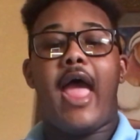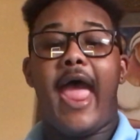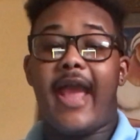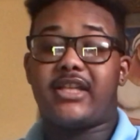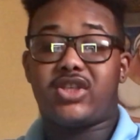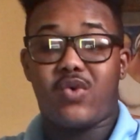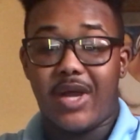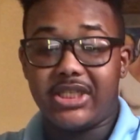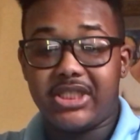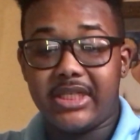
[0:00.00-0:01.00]
Ask
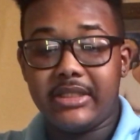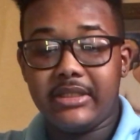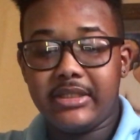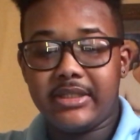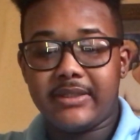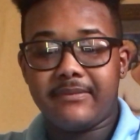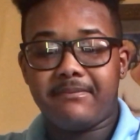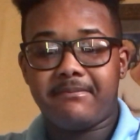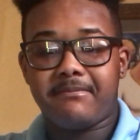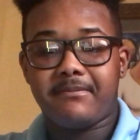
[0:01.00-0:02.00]
questions,
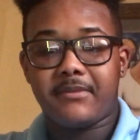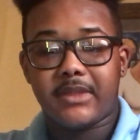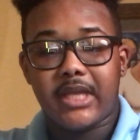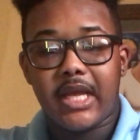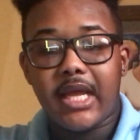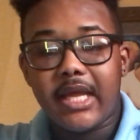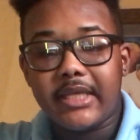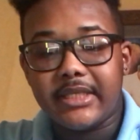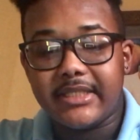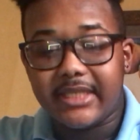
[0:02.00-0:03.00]

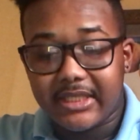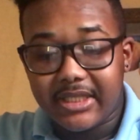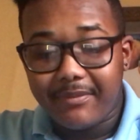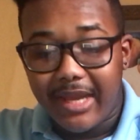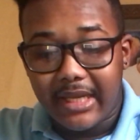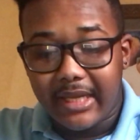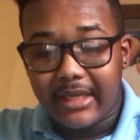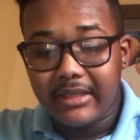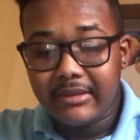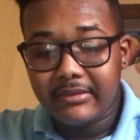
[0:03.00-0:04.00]
decision
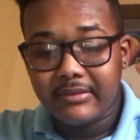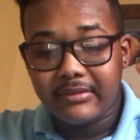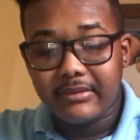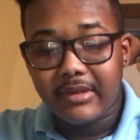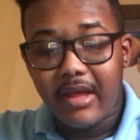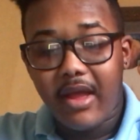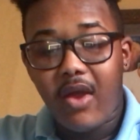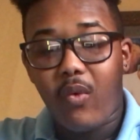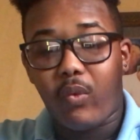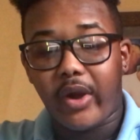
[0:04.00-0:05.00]
making,
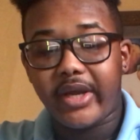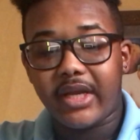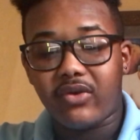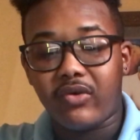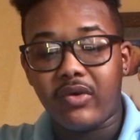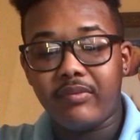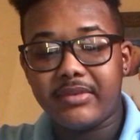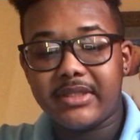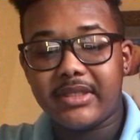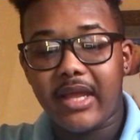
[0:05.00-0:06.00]
work in
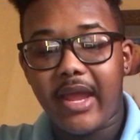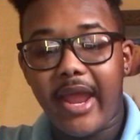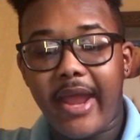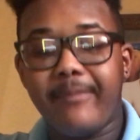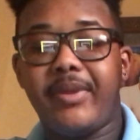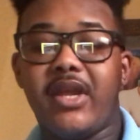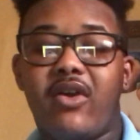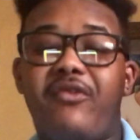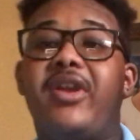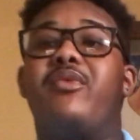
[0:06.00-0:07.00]
groups, and
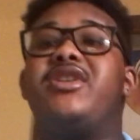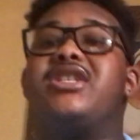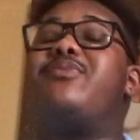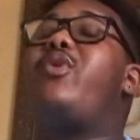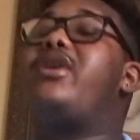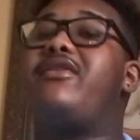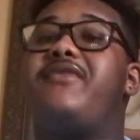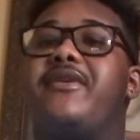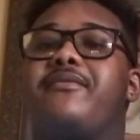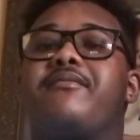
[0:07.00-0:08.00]
POV, which is point of
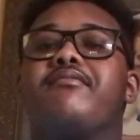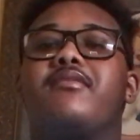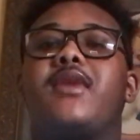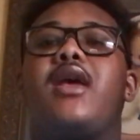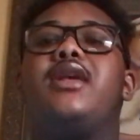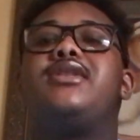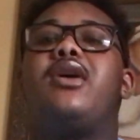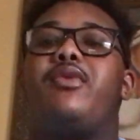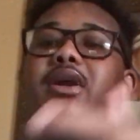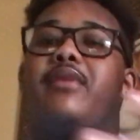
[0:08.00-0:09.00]
view.
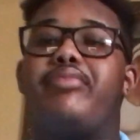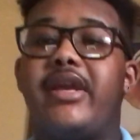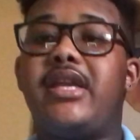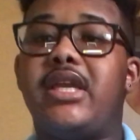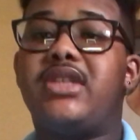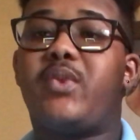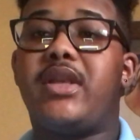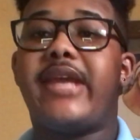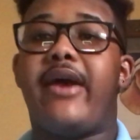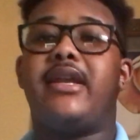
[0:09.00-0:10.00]
So we're going to break each
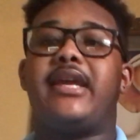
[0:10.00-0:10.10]
one down